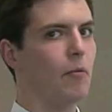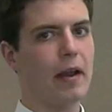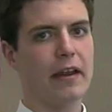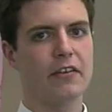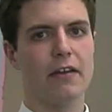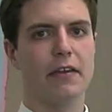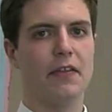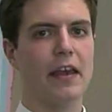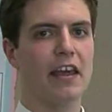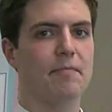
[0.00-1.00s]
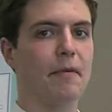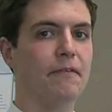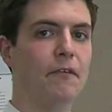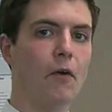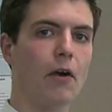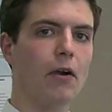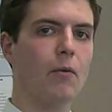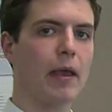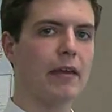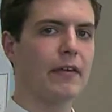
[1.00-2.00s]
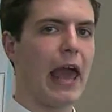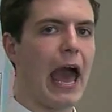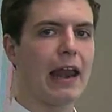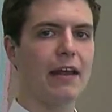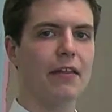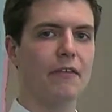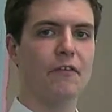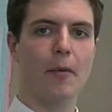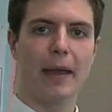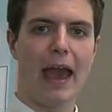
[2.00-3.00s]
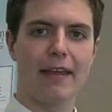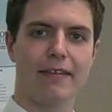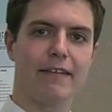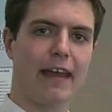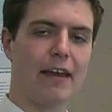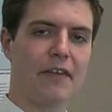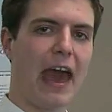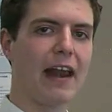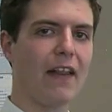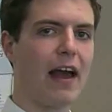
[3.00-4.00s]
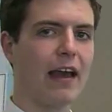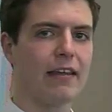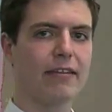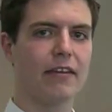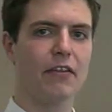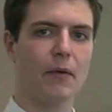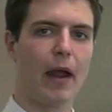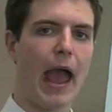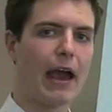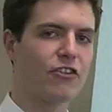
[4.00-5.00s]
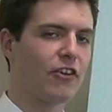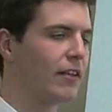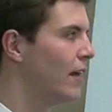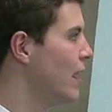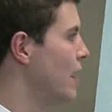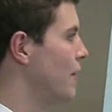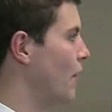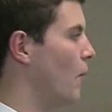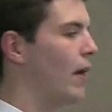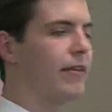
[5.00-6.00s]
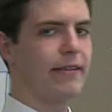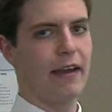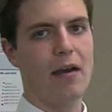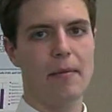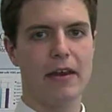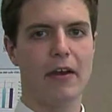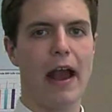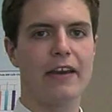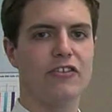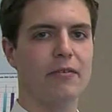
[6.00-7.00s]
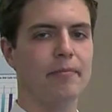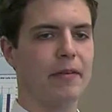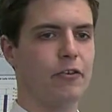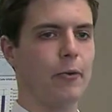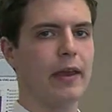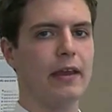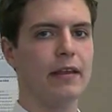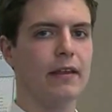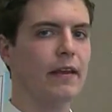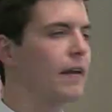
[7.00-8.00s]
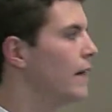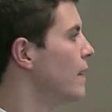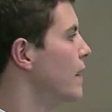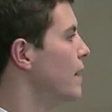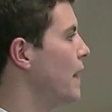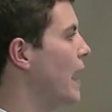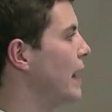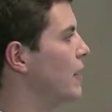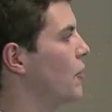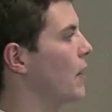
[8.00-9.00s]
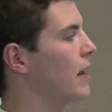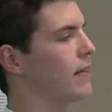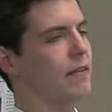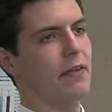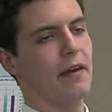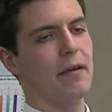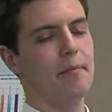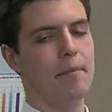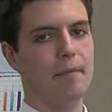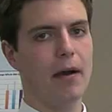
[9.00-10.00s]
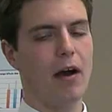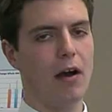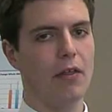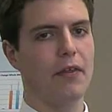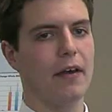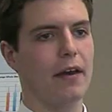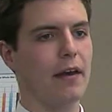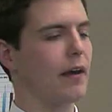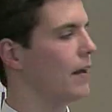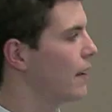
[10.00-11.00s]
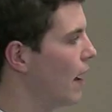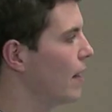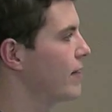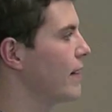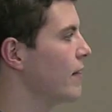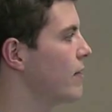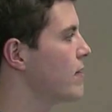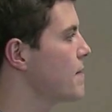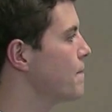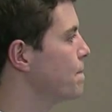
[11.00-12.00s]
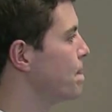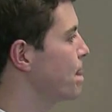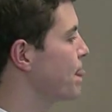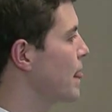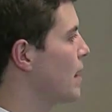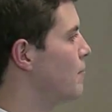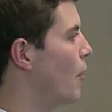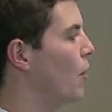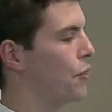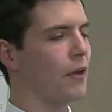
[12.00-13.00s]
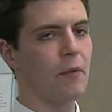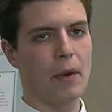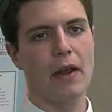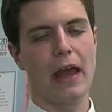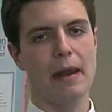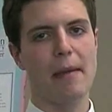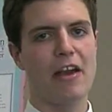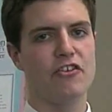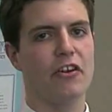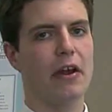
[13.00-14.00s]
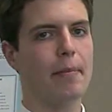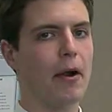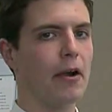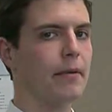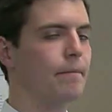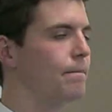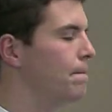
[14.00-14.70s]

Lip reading: An interesting thing is, before we even added the formic acid to kind of catalyze the reaction, there was some interaction between that increased all the constants, both the real and imaginary part.